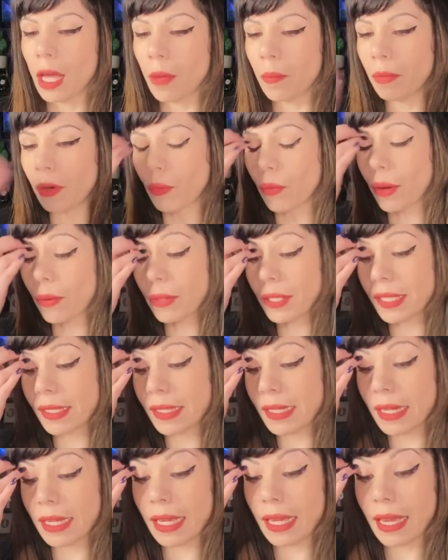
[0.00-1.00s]
But what was
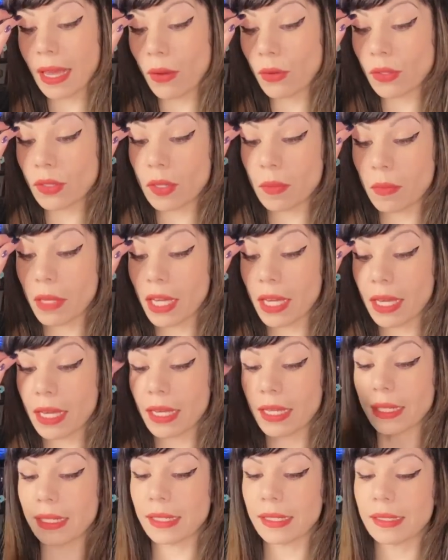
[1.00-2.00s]
sticking out to me
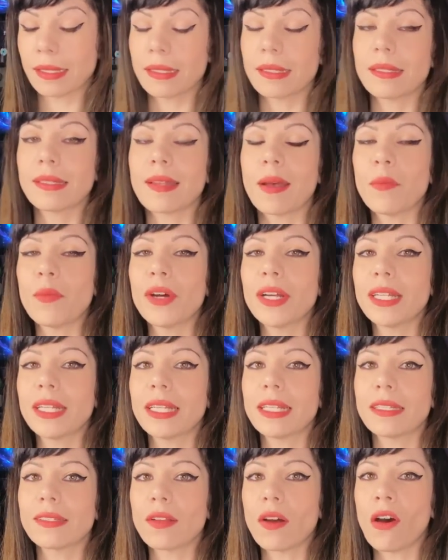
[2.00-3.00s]
is someone
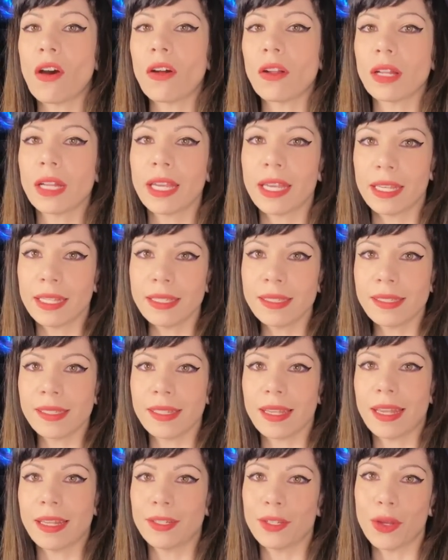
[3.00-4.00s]
is all hiss
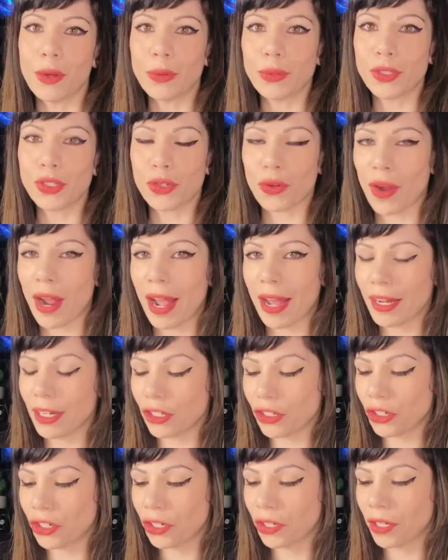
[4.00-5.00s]
and no
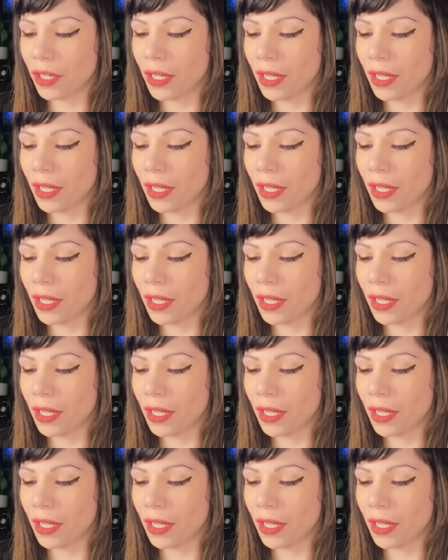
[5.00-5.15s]
scratch.